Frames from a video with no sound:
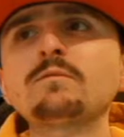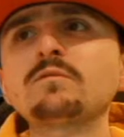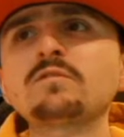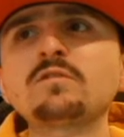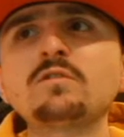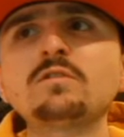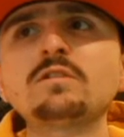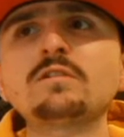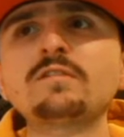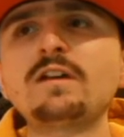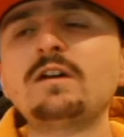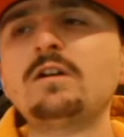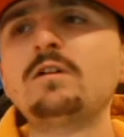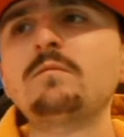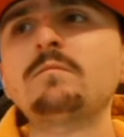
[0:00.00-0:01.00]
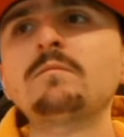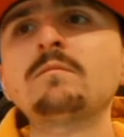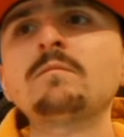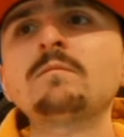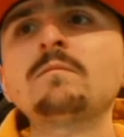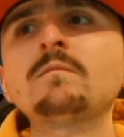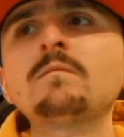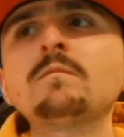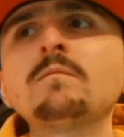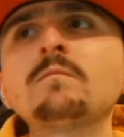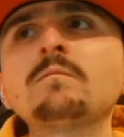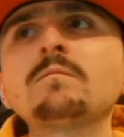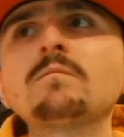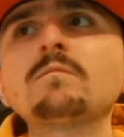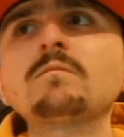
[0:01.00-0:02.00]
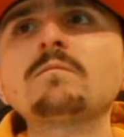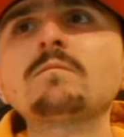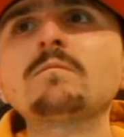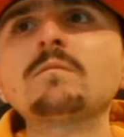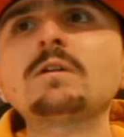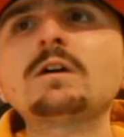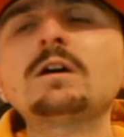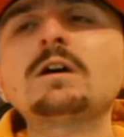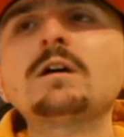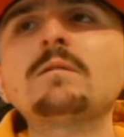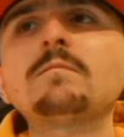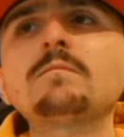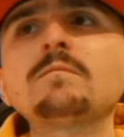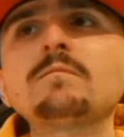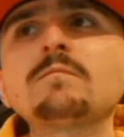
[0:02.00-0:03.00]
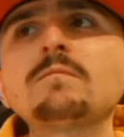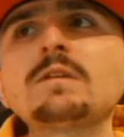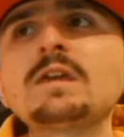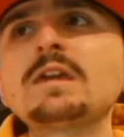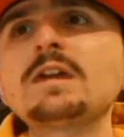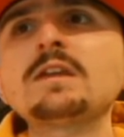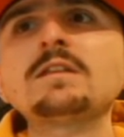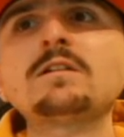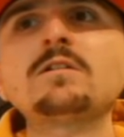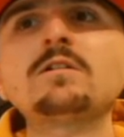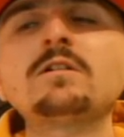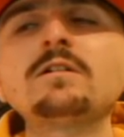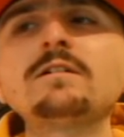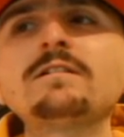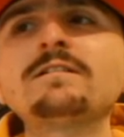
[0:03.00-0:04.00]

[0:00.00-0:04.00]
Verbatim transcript: was good, I was at home, um, eating a lot,